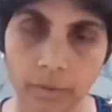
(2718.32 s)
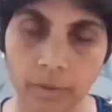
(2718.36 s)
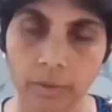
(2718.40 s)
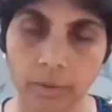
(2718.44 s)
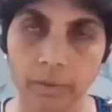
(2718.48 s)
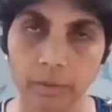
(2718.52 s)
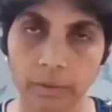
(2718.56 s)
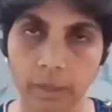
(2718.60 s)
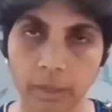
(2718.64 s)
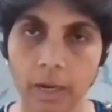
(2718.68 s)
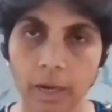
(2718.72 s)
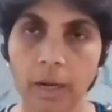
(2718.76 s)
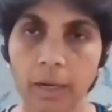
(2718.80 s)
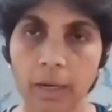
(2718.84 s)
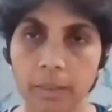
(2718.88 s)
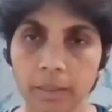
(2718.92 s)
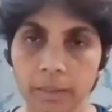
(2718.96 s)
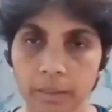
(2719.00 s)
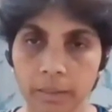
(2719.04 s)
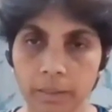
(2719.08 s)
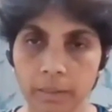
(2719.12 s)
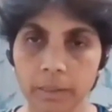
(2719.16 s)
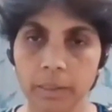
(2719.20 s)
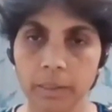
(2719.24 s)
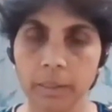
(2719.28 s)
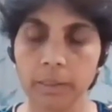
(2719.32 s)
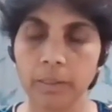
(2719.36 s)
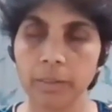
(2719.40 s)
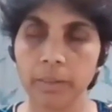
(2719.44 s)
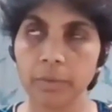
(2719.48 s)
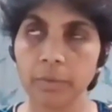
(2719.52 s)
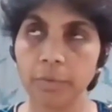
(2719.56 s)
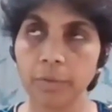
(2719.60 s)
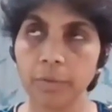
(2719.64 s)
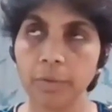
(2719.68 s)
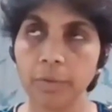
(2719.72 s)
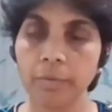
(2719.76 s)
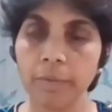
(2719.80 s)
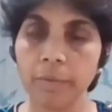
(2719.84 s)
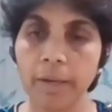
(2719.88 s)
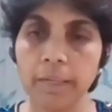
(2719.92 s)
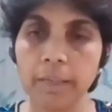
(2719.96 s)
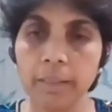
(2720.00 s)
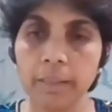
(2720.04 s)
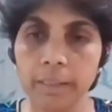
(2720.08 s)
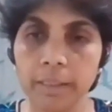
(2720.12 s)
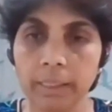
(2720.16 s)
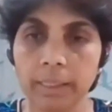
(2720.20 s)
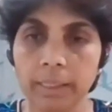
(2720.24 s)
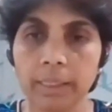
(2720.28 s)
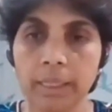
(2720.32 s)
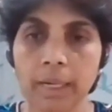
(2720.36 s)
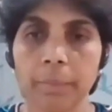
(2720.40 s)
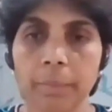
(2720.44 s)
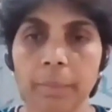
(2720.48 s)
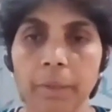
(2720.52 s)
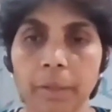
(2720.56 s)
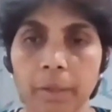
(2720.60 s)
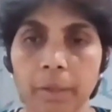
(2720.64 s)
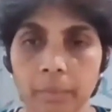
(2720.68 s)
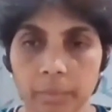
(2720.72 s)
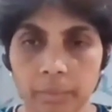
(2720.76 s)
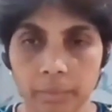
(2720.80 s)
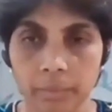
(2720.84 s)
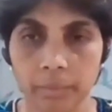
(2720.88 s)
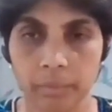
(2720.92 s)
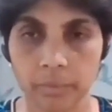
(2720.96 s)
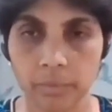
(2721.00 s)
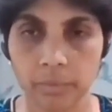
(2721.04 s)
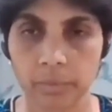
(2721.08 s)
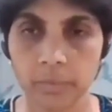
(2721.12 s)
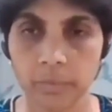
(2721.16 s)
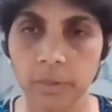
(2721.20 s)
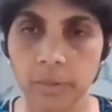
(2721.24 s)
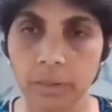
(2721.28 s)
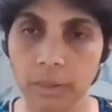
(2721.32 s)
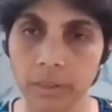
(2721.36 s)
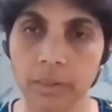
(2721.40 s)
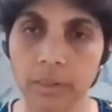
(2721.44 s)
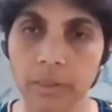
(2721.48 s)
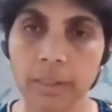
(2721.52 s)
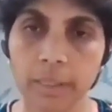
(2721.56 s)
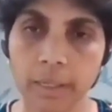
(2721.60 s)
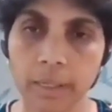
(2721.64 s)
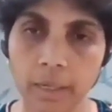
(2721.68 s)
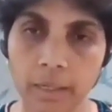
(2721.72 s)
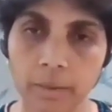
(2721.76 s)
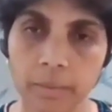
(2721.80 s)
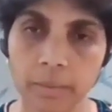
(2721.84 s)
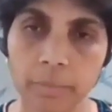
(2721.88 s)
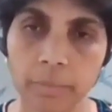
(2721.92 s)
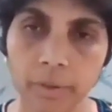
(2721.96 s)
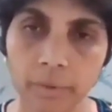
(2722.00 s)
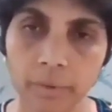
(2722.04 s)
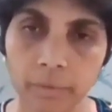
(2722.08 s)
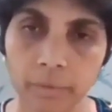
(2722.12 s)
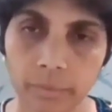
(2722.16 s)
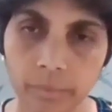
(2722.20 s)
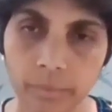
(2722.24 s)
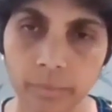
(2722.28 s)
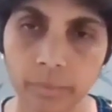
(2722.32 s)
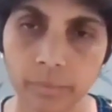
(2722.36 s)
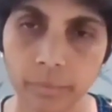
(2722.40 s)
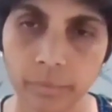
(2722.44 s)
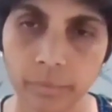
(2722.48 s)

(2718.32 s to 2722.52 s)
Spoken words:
And the heart is, from where is it coming? This is the Atma.